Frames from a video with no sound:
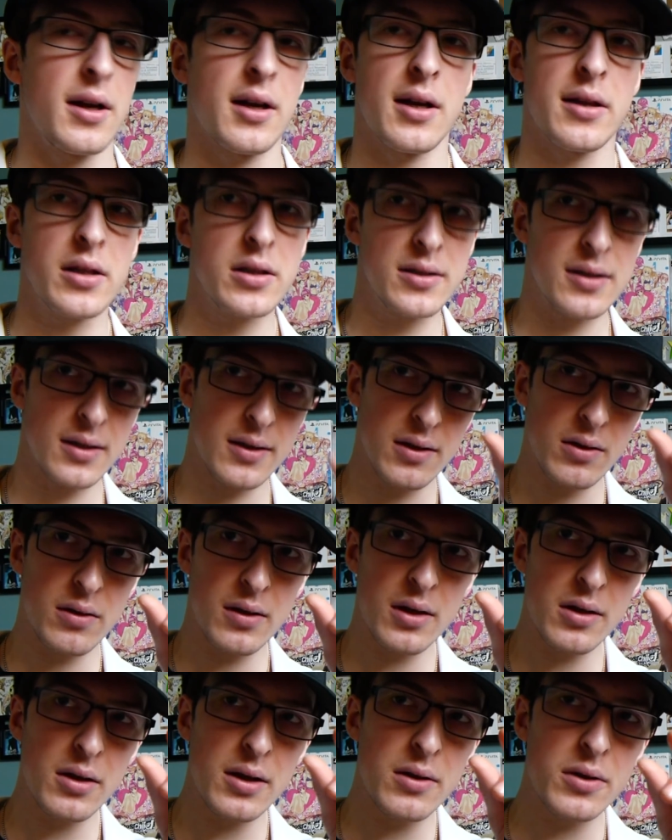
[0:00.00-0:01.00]
and these
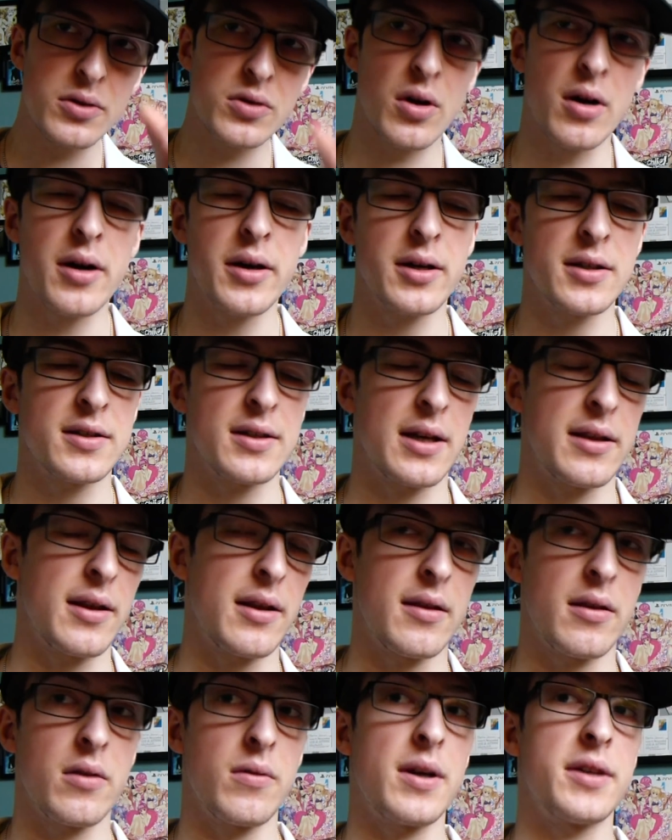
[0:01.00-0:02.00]
little drawings, and
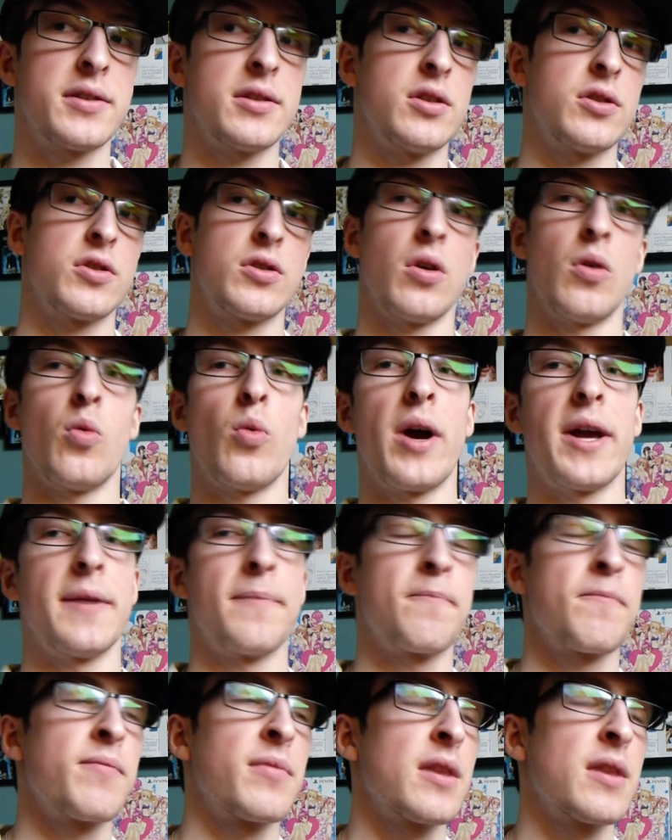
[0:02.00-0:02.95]
then the rest is just all white.